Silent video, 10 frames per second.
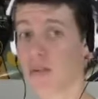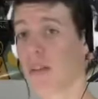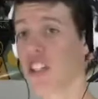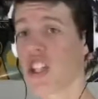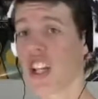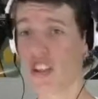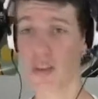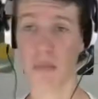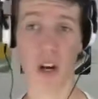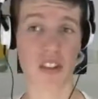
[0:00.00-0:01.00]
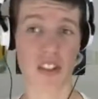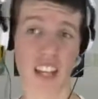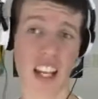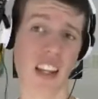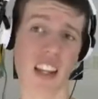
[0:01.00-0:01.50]
probably changed the
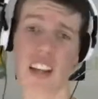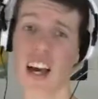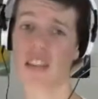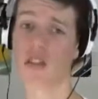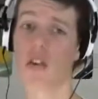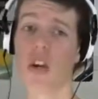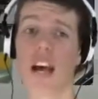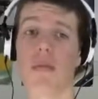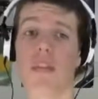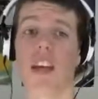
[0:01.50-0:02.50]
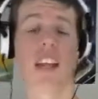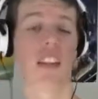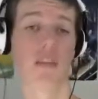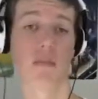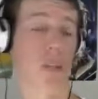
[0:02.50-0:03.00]
most in the last two,
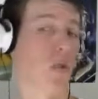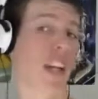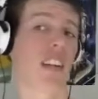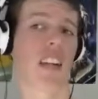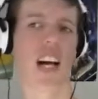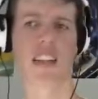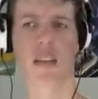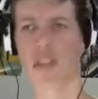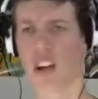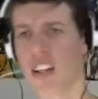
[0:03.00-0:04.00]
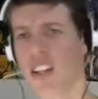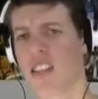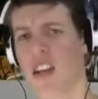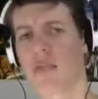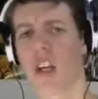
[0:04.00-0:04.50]
between the last episode and
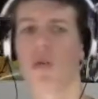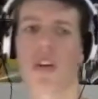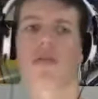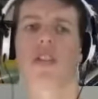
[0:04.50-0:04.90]
this episode, what I'm